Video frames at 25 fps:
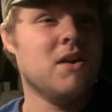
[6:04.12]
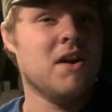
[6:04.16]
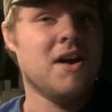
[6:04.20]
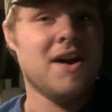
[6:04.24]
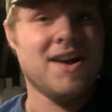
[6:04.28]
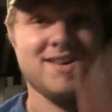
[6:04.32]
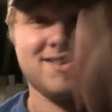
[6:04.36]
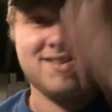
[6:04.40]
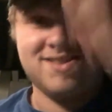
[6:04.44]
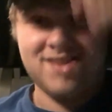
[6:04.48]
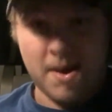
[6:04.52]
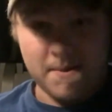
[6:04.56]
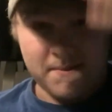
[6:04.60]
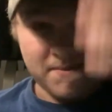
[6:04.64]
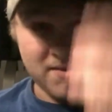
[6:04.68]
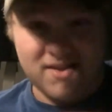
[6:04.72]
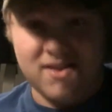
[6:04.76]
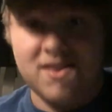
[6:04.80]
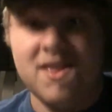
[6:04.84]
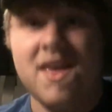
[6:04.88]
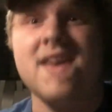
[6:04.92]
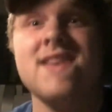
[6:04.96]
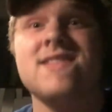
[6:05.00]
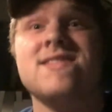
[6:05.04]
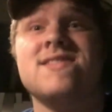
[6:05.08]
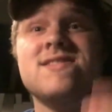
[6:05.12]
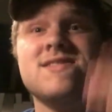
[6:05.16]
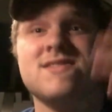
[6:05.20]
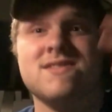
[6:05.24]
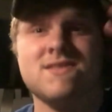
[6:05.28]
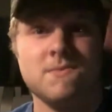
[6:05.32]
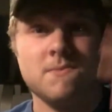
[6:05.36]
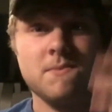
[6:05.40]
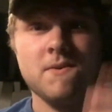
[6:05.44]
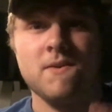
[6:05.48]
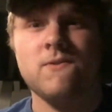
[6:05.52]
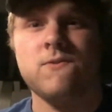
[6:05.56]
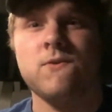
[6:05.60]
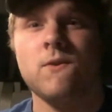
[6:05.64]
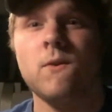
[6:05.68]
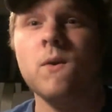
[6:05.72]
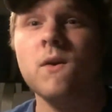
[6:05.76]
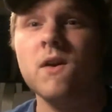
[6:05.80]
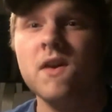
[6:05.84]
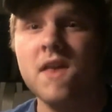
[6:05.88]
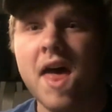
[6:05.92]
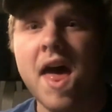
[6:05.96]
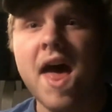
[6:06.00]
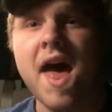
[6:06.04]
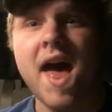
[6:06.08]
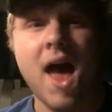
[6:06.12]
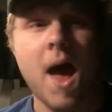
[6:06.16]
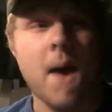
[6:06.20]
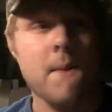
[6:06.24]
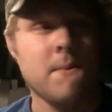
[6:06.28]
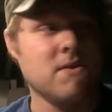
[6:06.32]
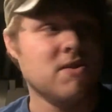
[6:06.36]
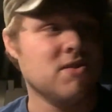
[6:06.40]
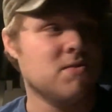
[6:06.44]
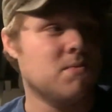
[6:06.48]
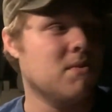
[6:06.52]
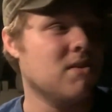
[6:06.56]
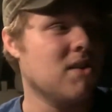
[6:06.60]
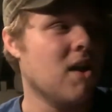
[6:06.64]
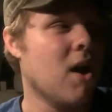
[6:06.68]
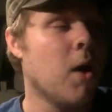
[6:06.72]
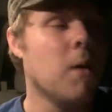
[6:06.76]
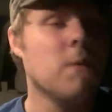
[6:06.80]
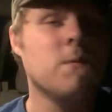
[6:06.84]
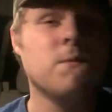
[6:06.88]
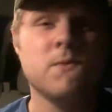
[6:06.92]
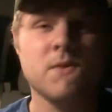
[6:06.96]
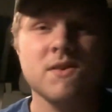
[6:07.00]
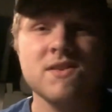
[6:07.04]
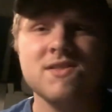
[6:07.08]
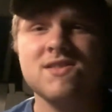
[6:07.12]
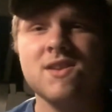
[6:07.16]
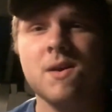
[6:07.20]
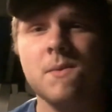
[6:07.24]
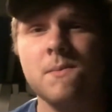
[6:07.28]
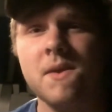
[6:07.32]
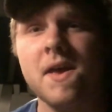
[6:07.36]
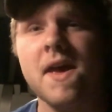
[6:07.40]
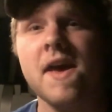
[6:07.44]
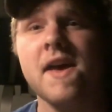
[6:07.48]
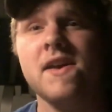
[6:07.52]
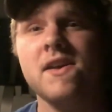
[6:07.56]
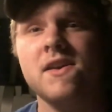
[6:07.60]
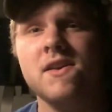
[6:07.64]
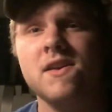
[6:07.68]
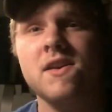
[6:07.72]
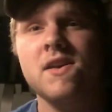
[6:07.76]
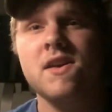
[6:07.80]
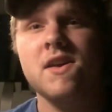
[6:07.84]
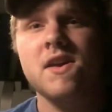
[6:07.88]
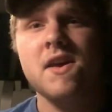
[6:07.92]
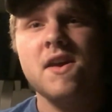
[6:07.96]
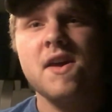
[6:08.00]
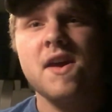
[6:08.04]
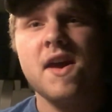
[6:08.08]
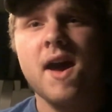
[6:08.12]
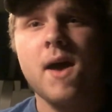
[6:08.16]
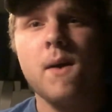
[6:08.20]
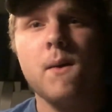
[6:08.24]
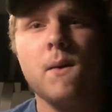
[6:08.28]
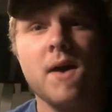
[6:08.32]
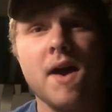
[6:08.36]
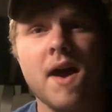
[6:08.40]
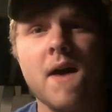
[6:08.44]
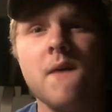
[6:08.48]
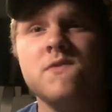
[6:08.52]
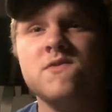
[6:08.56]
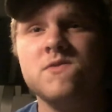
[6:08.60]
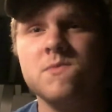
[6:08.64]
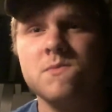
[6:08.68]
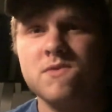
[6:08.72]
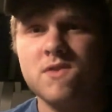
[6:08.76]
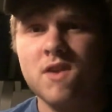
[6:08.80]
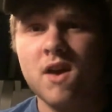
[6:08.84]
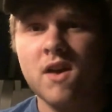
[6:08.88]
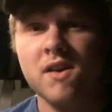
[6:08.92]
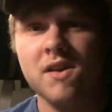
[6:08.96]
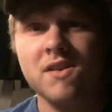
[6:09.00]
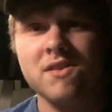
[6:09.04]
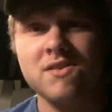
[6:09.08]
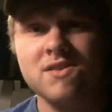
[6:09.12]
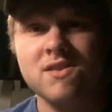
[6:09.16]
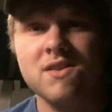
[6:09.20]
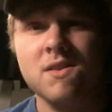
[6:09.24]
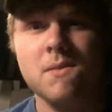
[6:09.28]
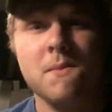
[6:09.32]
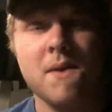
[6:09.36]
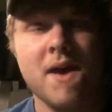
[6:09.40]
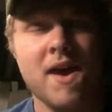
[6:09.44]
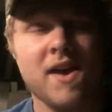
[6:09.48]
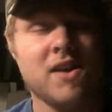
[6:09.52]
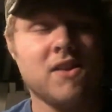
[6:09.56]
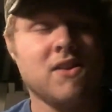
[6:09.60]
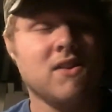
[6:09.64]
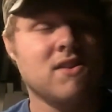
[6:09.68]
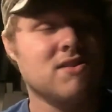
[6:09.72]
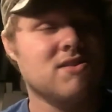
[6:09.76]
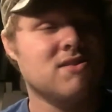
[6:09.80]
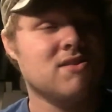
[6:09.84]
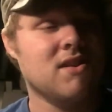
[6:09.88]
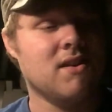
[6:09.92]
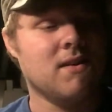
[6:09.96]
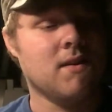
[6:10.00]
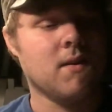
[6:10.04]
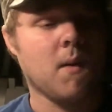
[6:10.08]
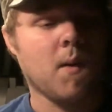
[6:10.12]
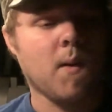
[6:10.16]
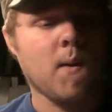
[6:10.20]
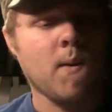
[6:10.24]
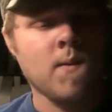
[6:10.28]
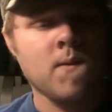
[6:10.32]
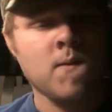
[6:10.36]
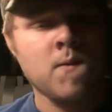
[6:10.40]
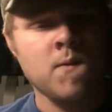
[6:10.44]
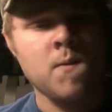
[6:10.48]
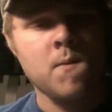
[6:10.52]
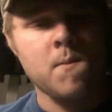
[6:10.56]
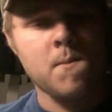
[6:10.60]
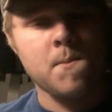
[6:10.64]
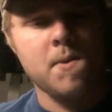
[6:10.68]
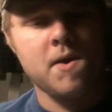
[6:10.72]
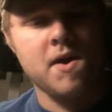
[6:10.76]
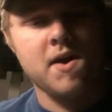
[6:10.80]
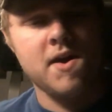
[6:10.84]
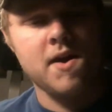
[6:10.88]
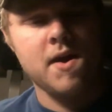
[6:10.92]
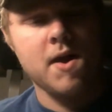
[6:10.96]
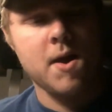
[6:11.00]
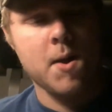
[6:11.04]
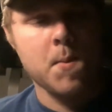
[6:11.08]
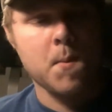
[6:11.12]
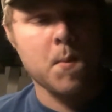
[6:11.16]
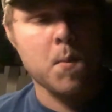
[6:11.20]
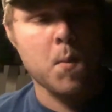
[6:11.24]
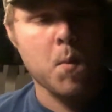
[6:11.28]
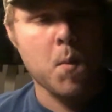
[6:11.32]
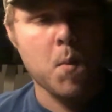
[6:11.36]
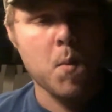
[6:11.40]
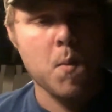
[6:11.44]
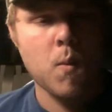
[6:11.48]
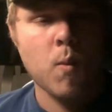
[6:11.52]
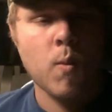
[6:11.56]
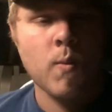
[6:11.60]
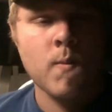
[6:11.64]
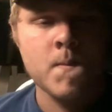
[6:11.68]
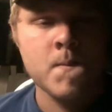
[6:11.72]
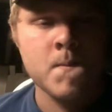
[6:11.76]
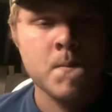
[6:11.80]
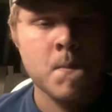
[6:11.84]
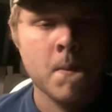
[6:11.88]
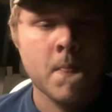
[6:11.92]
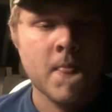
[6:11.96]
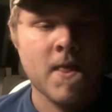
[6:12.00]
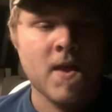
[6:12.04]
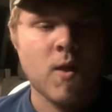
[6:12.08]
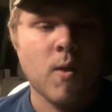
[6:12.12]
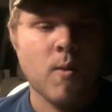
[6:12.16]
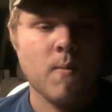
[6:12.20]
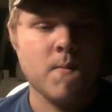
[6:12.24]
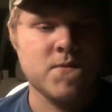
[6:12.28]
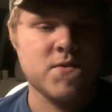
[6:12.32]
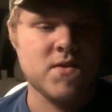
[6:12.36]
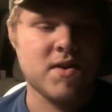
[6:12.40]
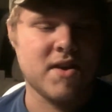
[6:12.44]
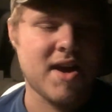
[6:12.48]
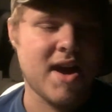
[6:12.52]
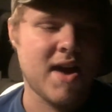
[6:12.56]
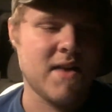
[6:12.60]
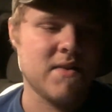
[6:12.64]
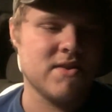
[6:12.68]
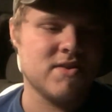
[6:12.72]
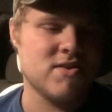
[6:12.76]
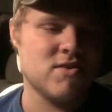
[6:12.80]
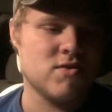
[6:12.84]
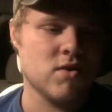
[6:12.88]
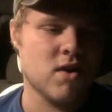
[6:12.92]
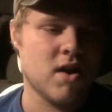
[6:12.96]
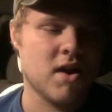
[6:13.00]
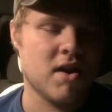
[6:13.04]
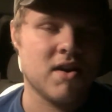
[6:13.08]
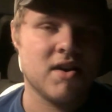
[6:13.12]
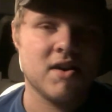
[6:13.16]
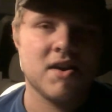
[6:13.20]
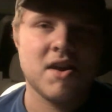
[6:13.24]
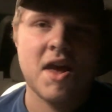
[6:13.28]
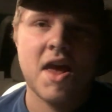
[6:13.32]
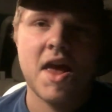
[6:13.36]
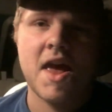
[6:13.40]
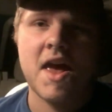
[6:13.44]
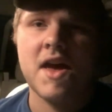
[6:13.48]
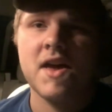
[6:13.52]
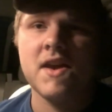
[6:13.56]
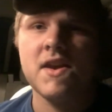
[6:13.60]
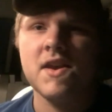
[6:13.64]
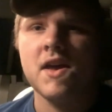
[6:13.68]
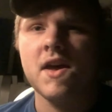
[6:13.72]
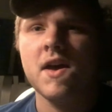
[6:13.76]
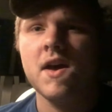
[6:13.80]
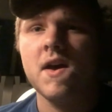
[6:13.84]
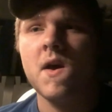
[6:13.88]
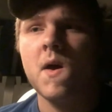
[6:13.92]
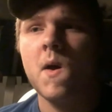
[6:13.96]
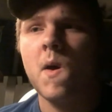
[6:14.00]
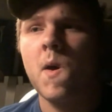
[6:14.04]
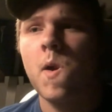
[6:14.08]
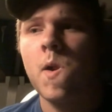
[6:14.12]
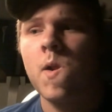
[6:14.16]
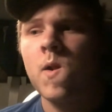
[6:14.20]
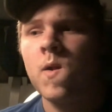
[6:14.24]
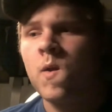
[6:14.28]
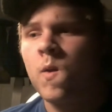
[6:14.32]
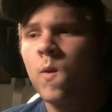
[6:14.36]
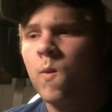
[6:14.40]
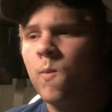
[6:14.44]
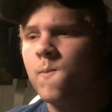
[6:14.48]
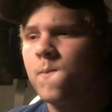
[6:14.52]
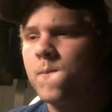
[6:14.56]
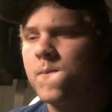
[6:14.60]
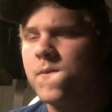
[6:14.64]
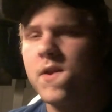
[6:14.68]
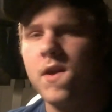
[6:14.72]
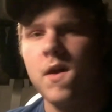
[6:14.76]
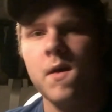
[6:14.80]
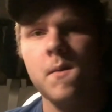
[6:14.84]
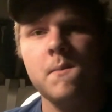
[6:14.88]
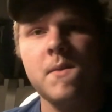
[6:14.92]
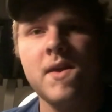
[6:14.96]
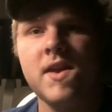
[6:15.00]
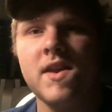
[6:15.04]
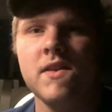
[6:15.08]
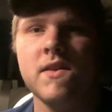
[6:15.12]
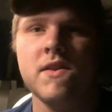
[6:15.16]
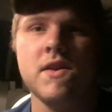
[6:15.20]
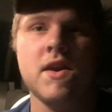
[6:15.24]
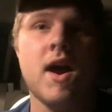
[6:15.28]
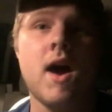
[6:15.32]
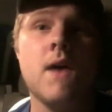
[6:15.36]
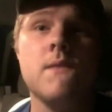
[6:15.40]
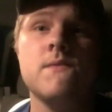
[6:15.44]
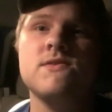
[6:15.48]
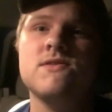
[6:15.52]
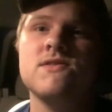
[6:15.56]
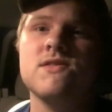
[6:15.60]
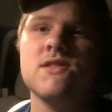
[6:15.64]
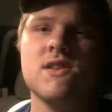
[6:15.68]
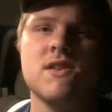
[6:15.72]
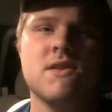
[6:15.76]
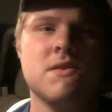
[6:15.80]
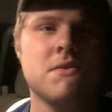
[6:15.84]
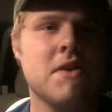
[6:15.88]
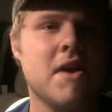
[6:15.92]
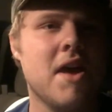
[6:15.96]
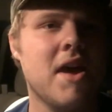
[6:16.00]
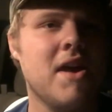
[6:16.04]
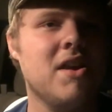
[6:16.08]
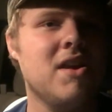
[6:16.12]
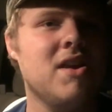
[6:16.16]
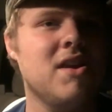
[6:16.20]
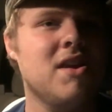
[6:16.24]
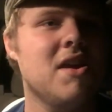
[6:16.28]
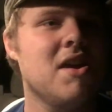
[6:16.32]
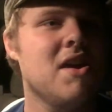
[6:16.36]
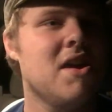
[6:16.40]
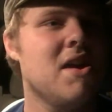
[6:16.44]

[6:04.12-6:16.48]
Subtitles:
accept this before that happens. But hopefully someday I will have some youngins in the back of this thing. But so I got this truck, and you know, immediately, obviously, any